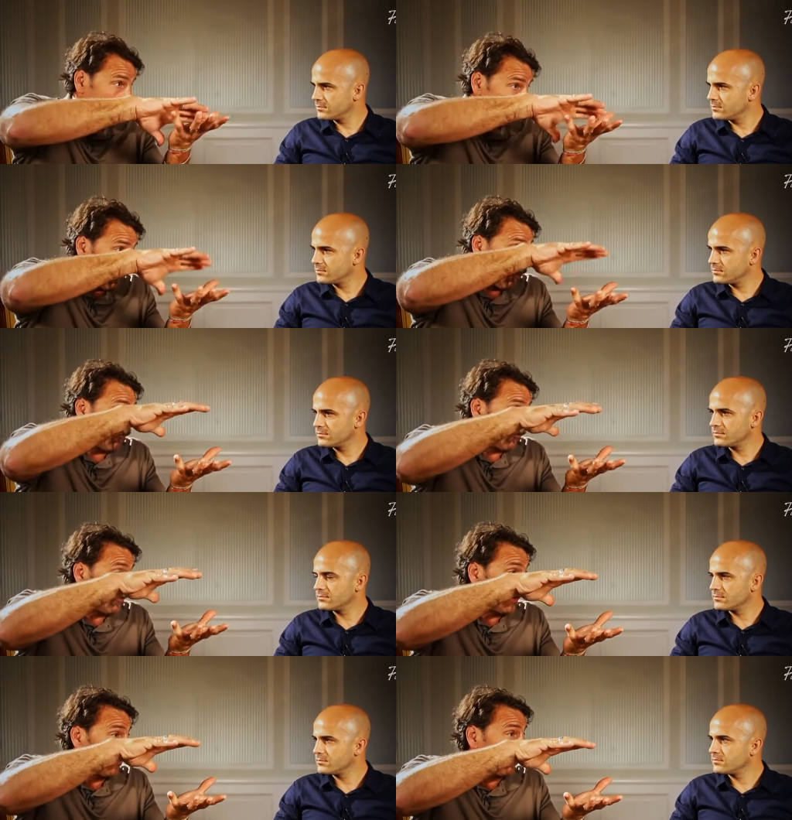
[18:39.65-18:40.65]
Speaker 1: go over,
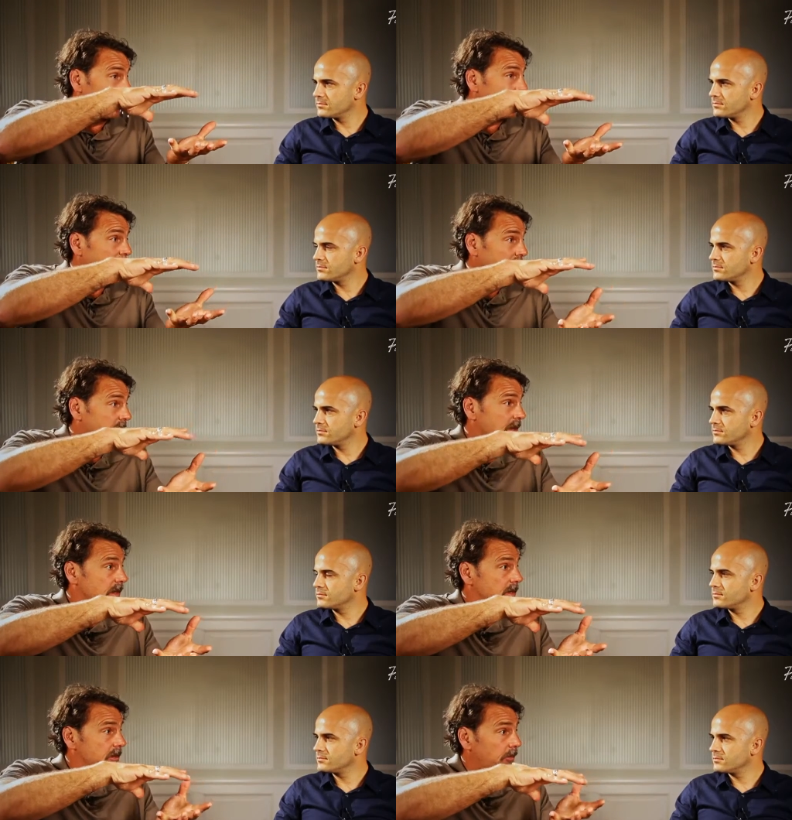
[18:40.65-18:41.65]
but it'll be that,
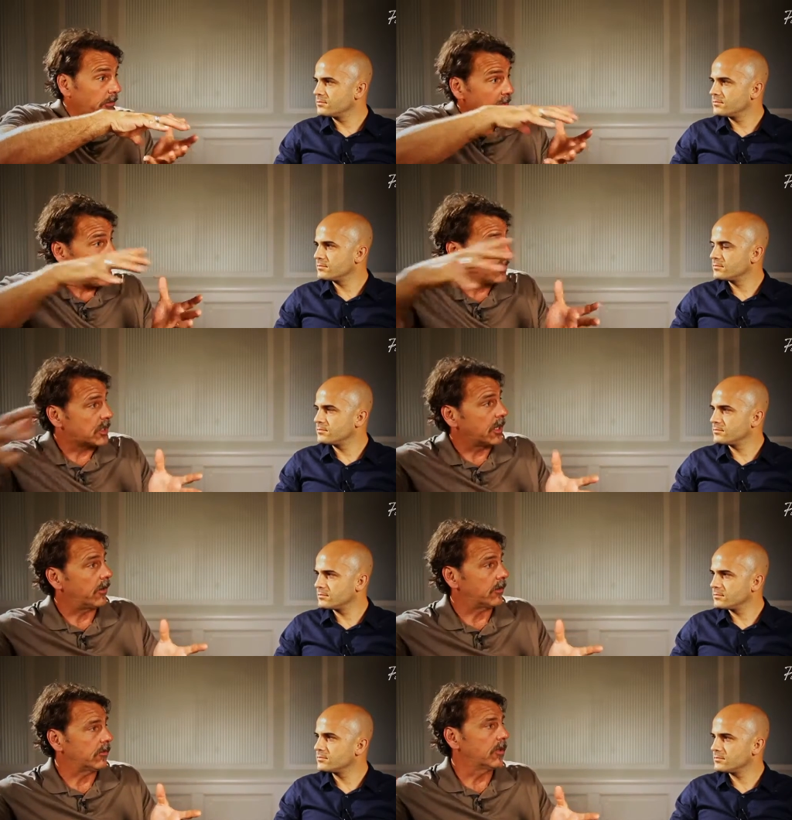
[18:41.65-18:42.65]
you know, the age
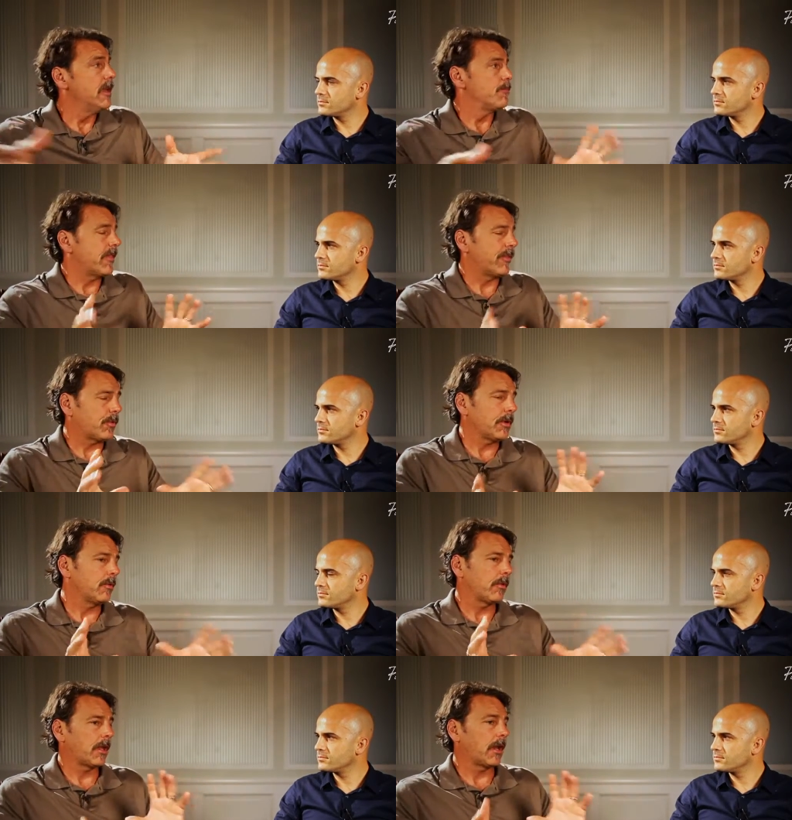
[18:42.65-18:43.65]
character, and that's where
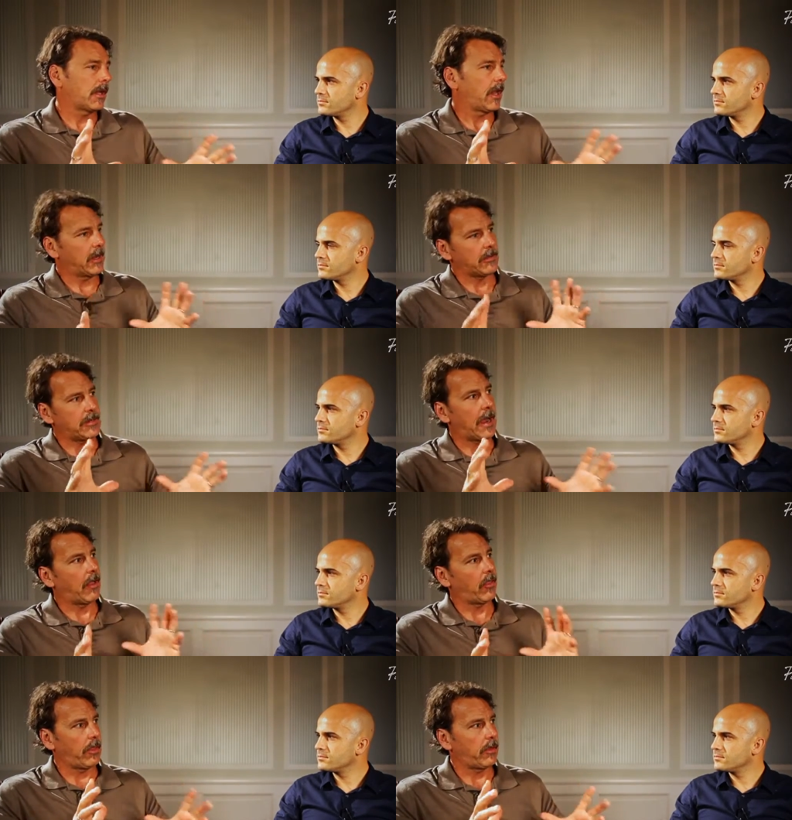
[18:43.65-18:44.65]
you really got to kind of
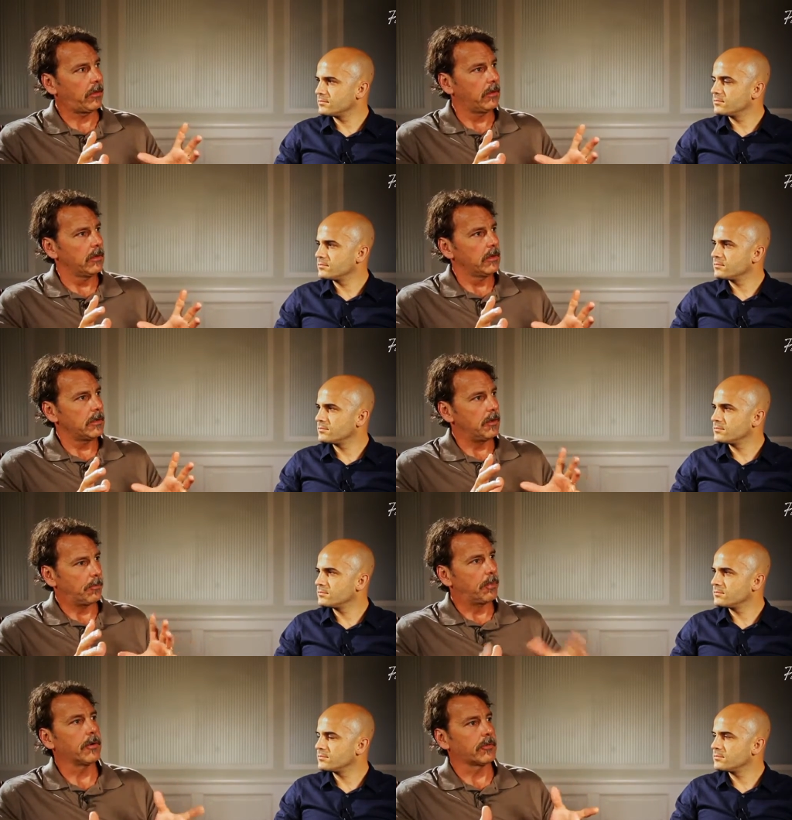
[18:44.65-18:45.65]
dial in your
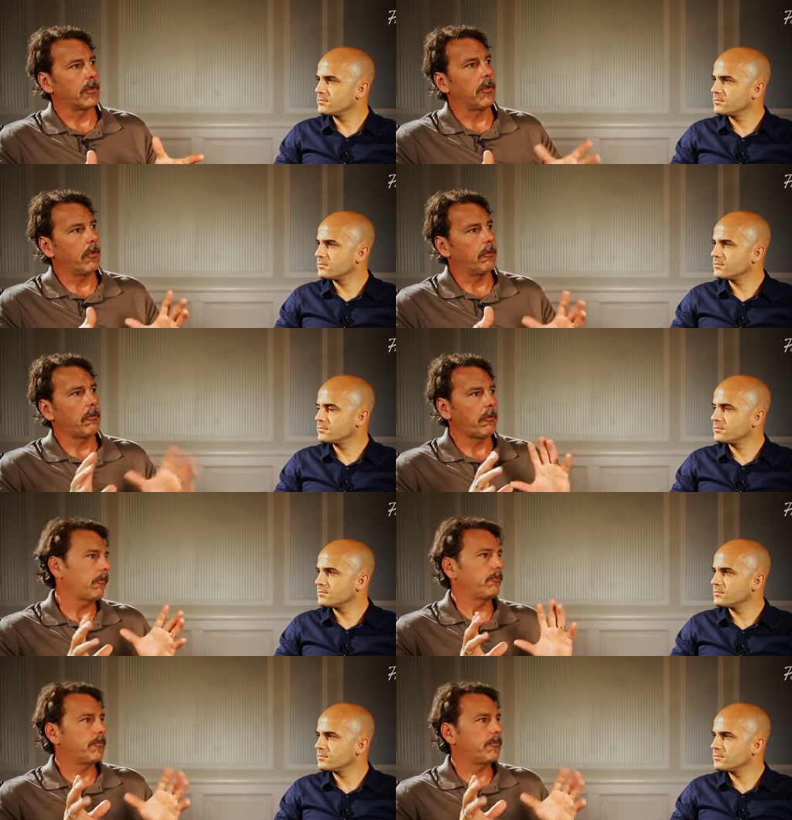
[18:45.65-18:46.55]
personal